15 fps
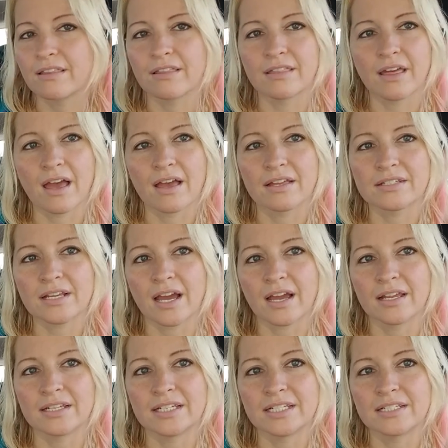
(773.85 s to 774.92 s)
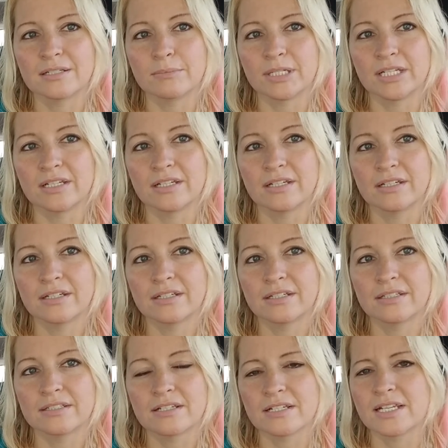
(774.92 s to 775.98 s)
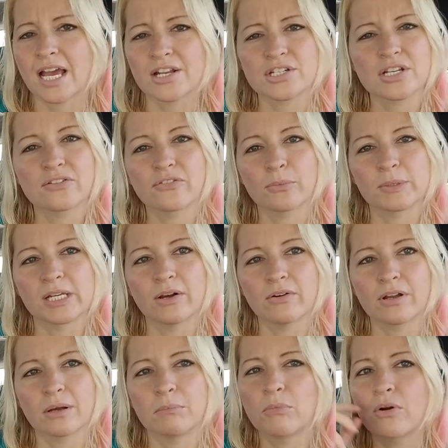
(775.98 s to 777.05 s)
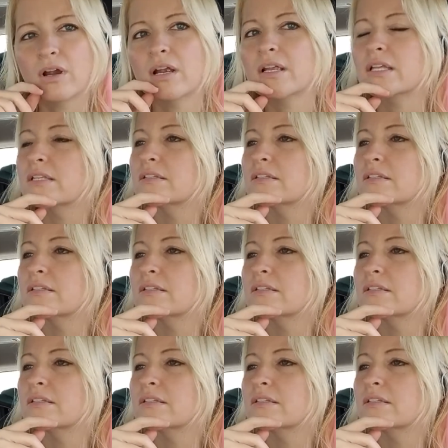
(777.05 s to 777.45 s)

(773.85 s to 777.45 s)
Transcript: that I need to be detaching from the outcome more,